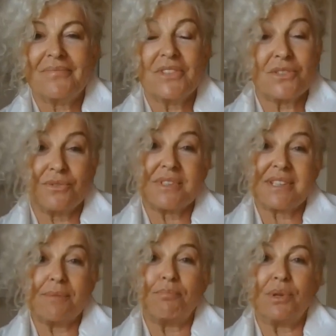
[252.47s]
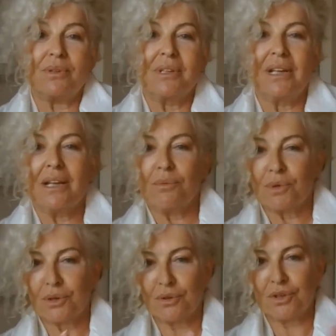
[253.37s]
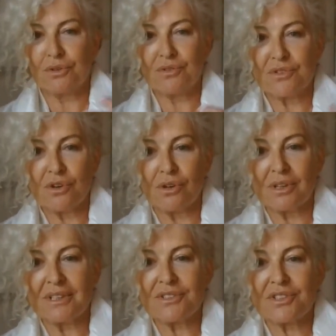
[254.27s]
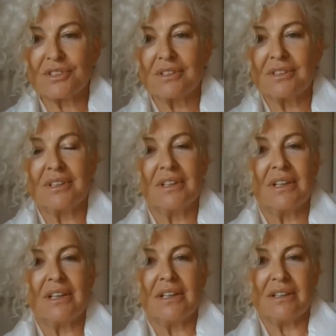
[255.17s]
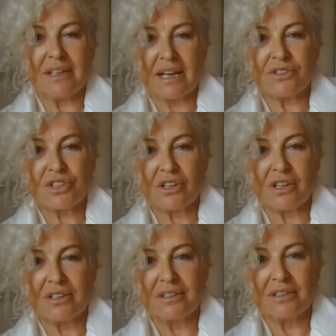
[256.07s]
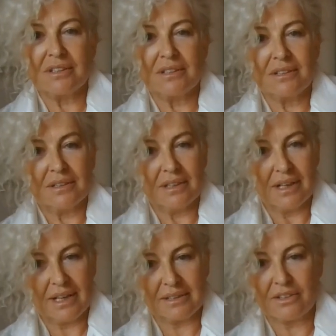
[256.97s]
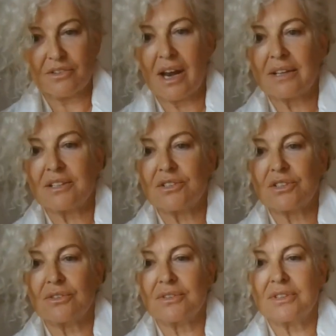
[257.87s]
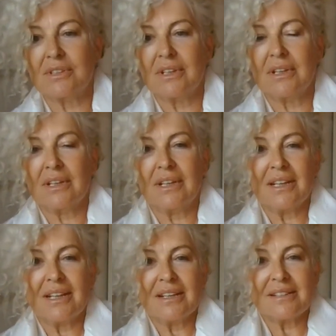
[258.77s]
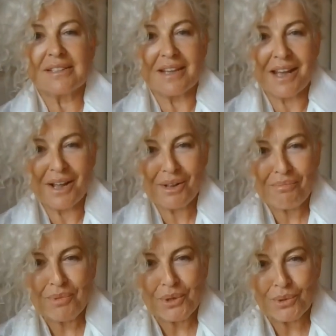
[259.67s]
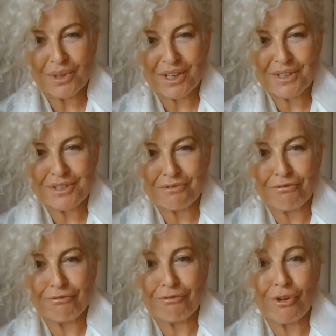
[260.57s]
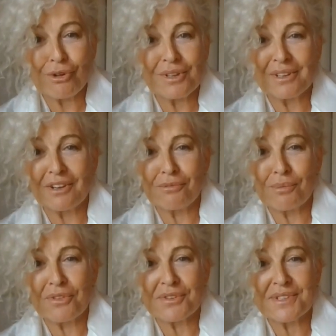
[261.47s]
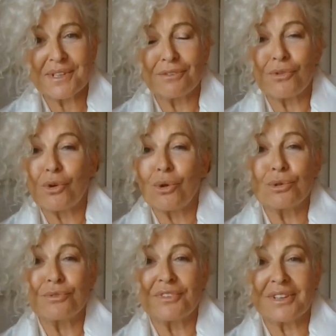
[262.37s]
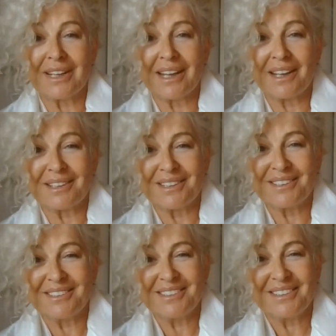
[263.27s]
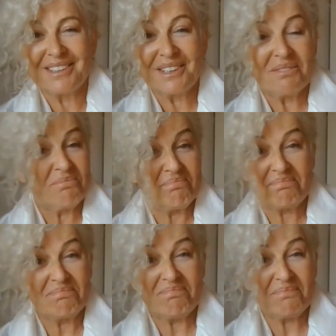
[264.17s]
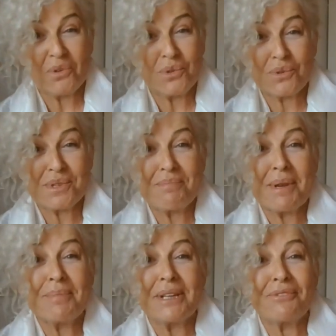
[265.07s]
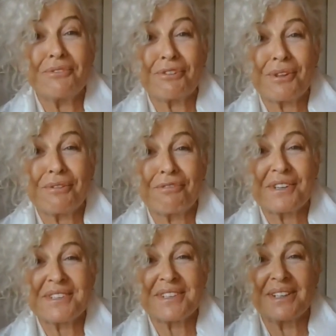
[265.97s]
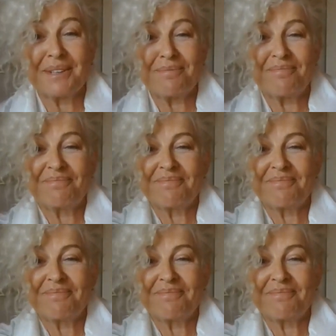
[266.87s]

So it's simple. We're going to use knowledge, nature, and gratitude to help you learn to fall in love with yourself all over again. Who knows, maybe even for the first time.